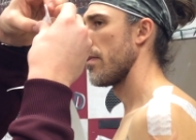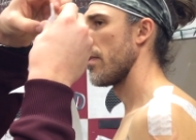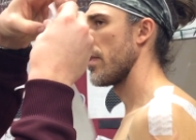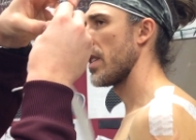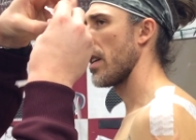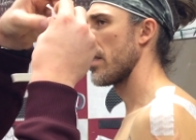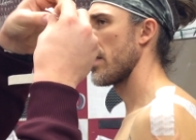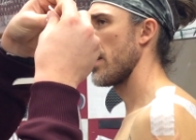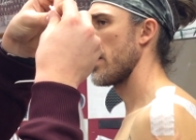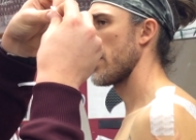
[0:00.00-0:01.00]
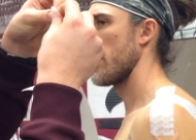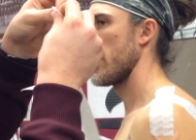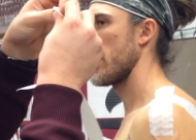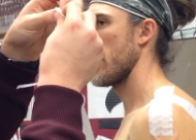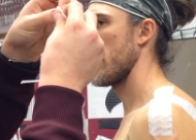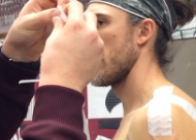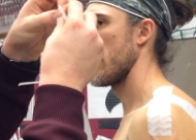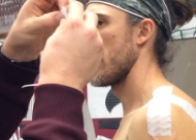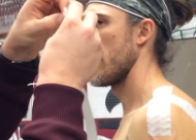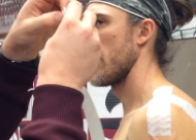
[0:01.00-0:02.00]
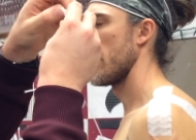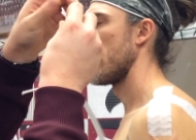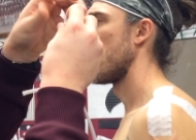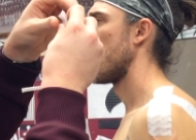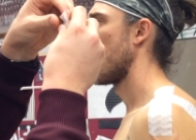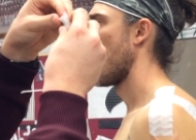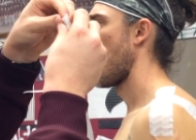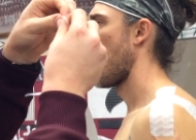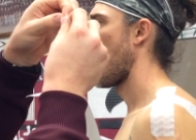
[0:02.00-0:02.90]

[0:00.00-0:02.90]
for this third strip, and you could potentially do a